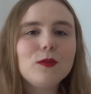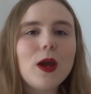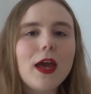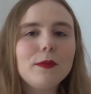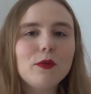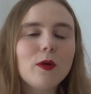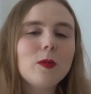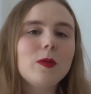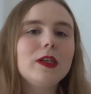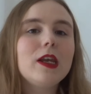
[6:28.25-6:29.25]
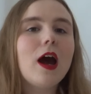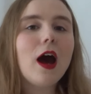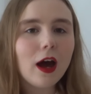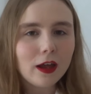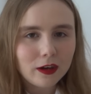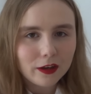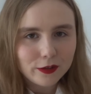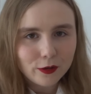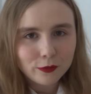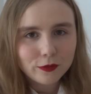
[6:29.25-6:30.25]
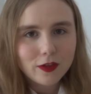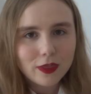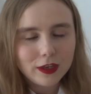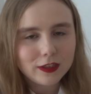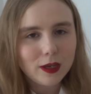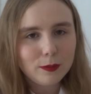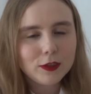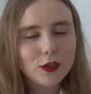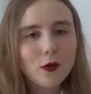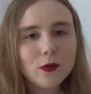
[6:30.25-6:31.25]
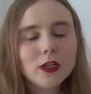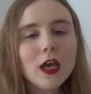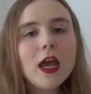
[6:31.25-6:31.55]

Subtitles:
we had probably the highlight of this episode,